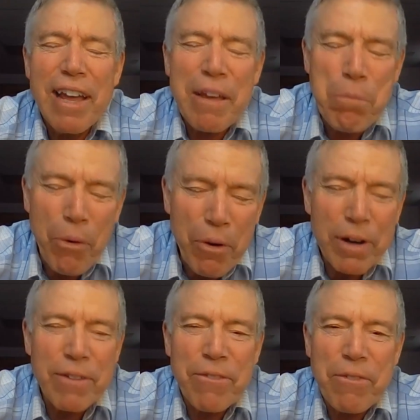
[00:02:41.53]

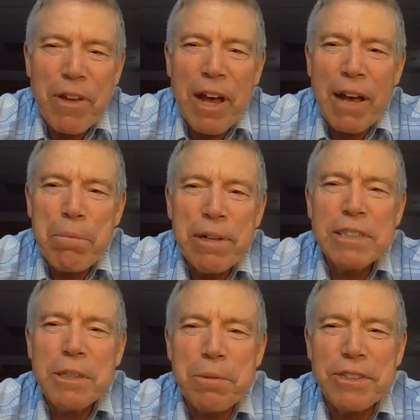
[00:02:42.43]
important
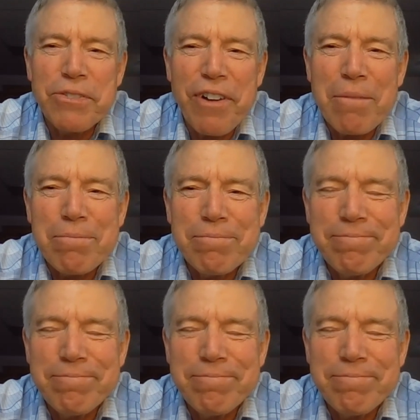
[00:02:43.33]
principles from.